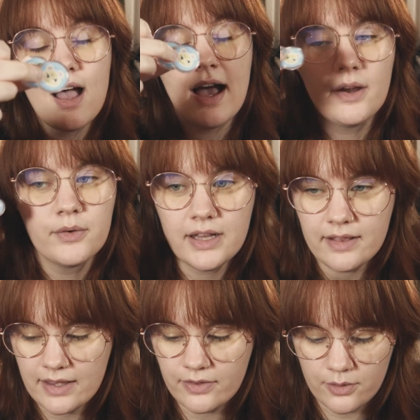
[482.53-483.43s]
I really
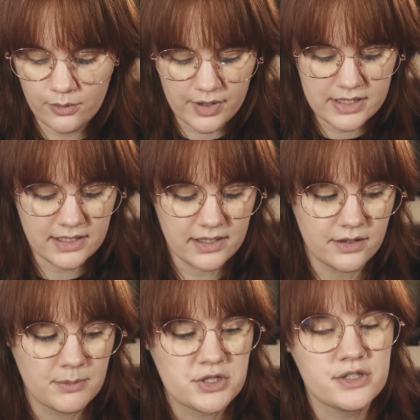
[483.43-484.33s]
like the coins. I
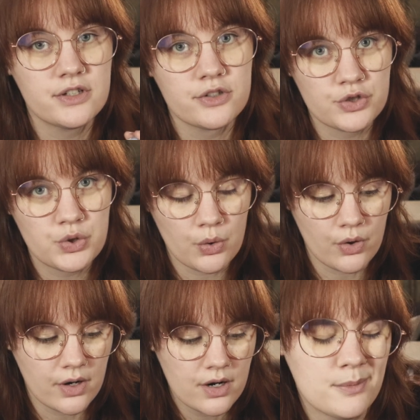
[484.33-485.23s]
think they're much easier to
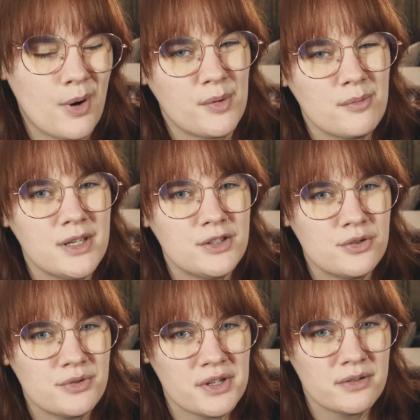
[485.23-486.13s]
store. I'd probably
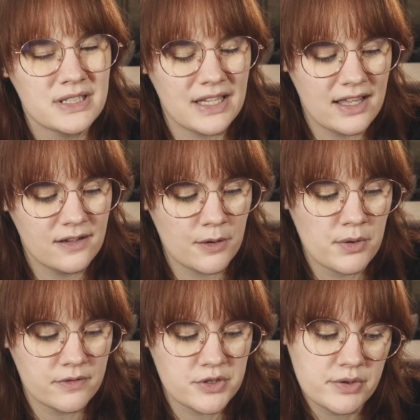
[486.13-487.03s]
choose those again if I were
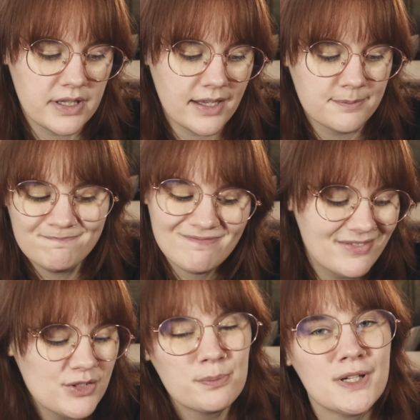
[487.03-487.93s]
to ever do it again.
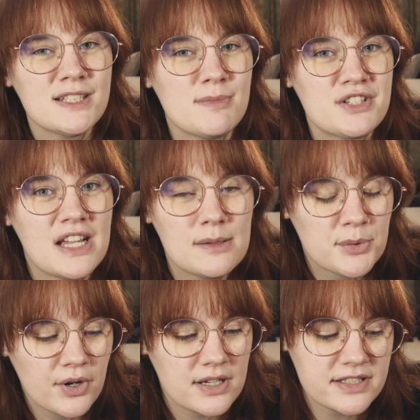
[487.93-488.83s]
Don't play as much
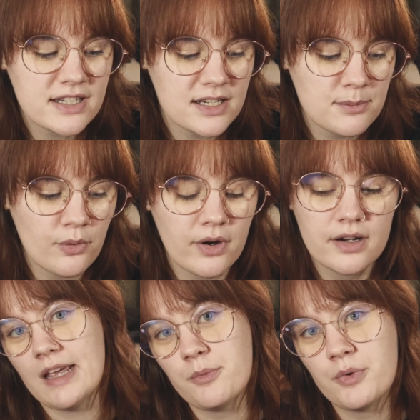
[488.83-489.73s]
Animal Crossing
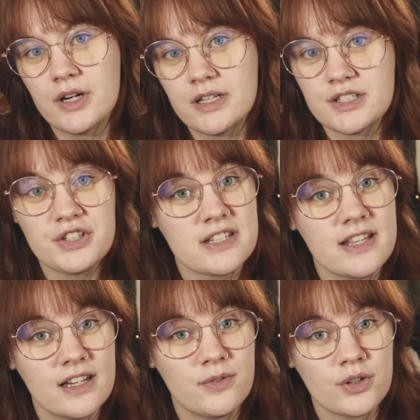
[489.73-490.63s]
anymore. I would suggest
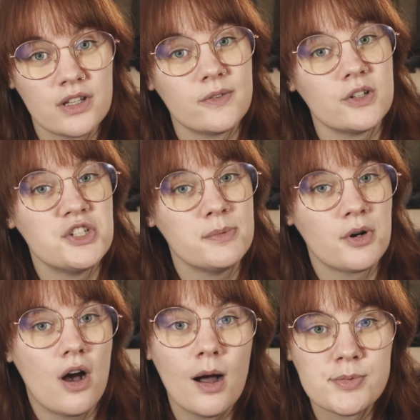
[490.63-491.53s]
that if you're looking for a
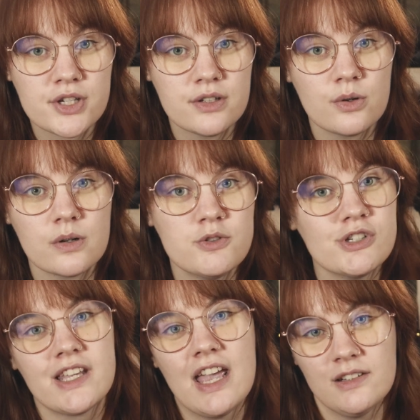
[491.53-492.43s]
cheaper option or if you
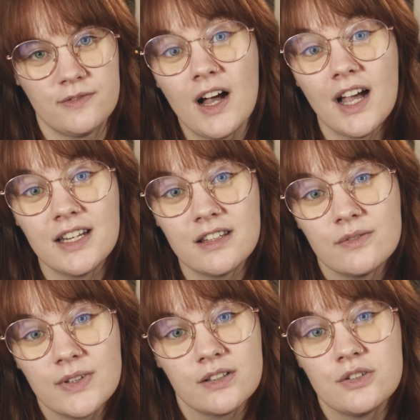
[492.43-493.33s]
just can't find
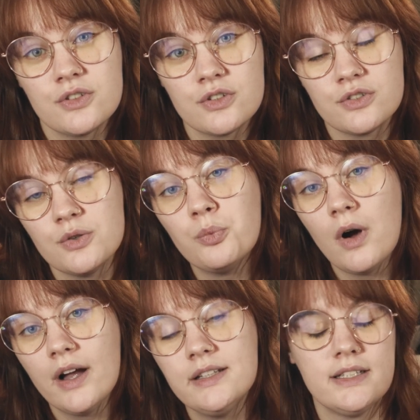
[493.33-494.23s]
the villagers you
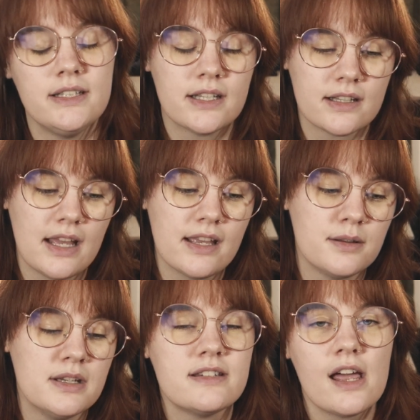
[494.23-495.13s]
want in the like
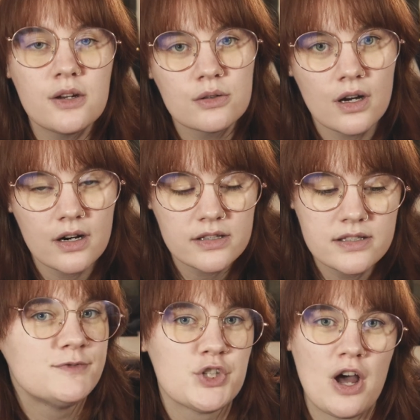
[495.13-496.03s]
Nintendo
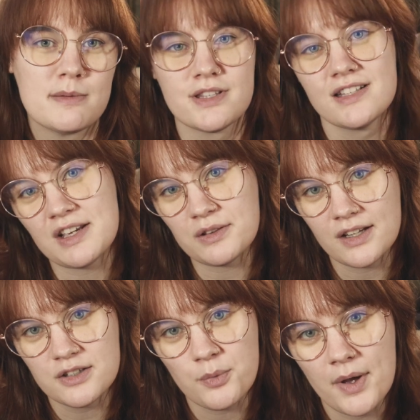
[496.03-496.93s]
cards, it's an option that's out
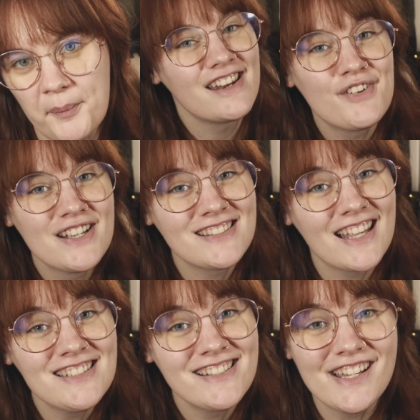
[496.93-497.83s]
there as well. Anyways,
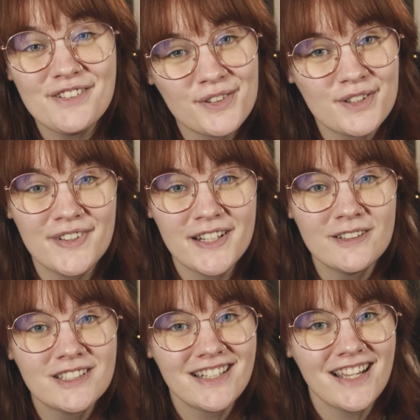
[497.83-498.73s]
that's it for the
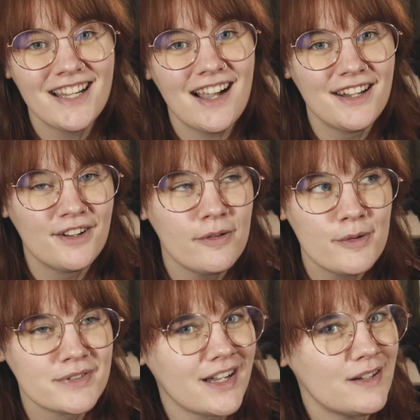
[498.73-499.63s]
video today. I know
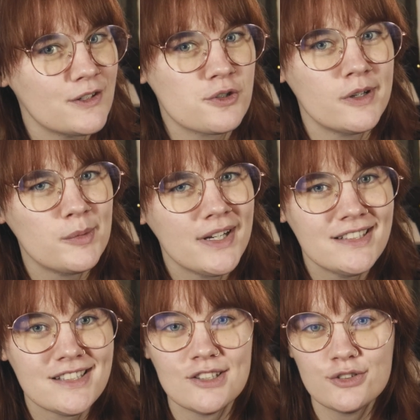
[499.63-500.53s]
it was kind of a short
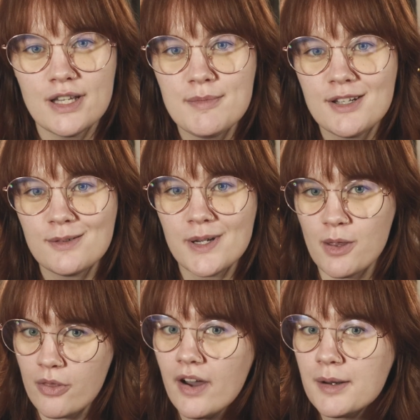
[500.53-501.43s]
one, so let me know what
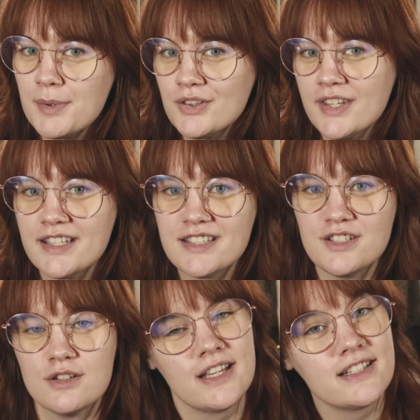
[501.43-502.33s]
you thought about this.
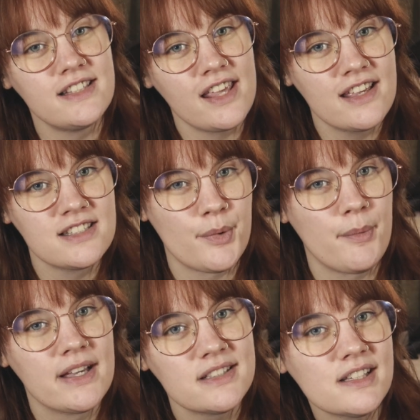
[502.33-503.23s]
Did you like seeing some of
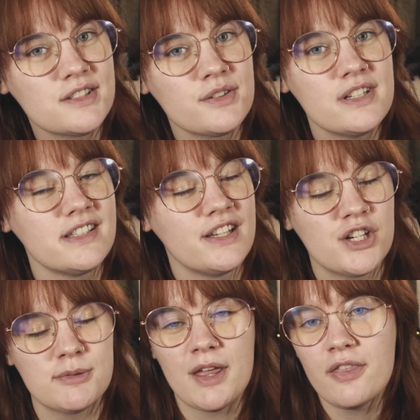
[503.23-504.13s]
my accessories and
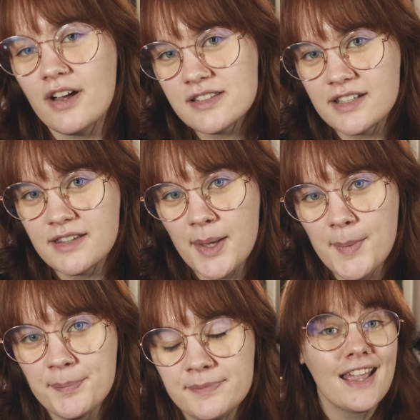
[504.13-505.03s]
hearing my thoughts on
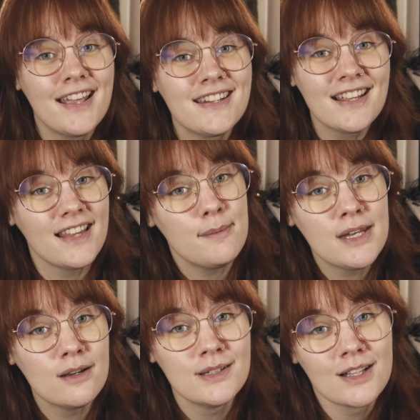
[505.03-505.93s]
them? And let
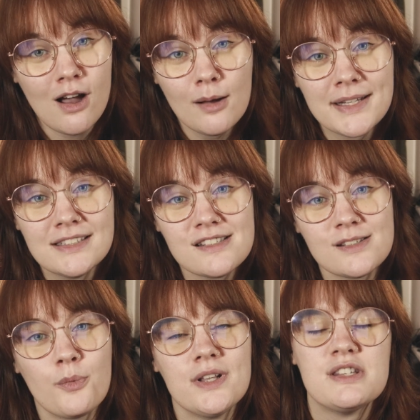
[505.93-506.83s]
me know in the
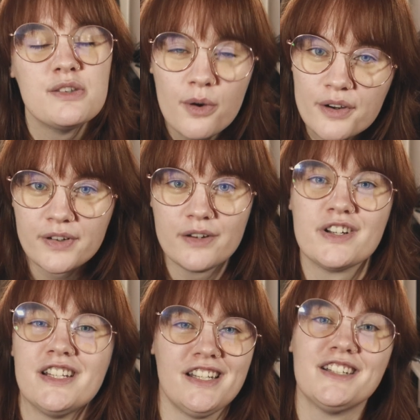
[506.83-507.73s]
comments what's your
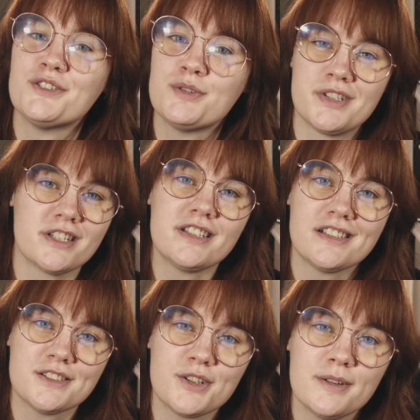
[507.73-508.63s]
favorite Nintendo Switch
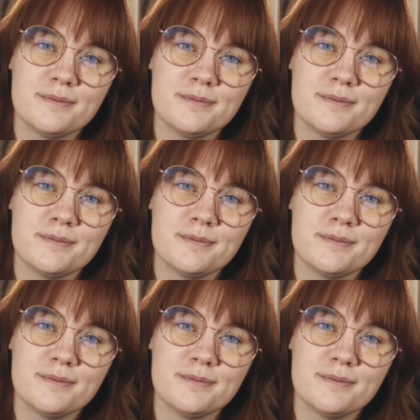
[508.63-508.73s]
accessory.